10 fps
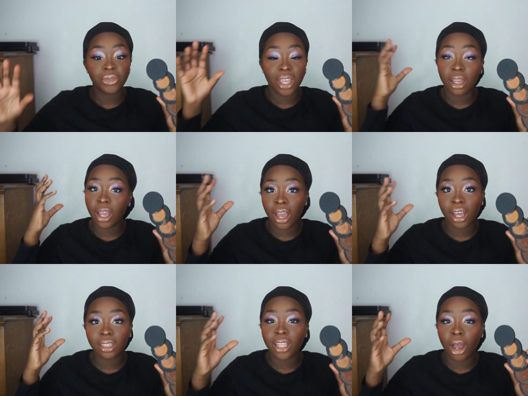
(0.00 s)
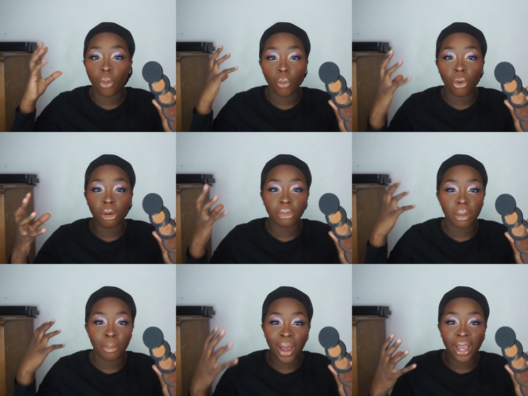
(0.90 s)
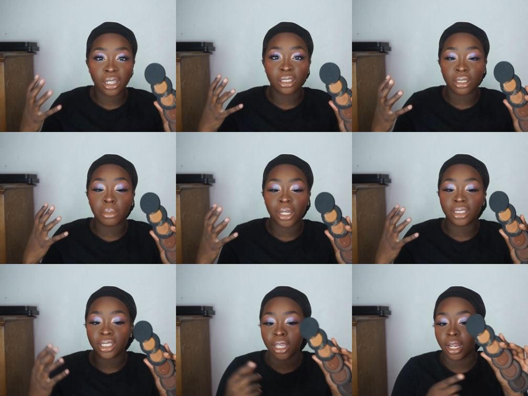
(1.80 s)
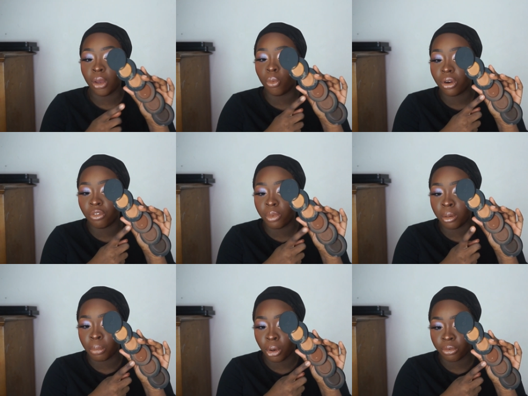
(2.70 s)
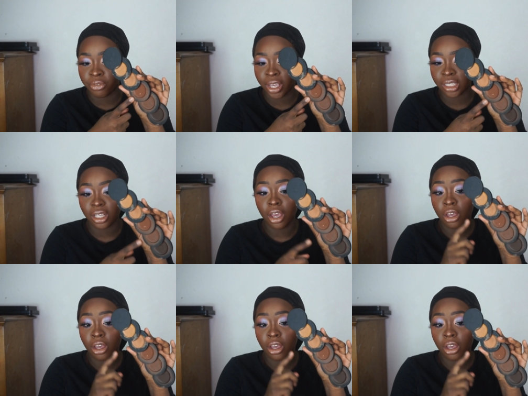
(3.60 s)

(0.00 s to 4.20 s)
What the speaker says: and add that warmth back into my skin. It would have been perfect.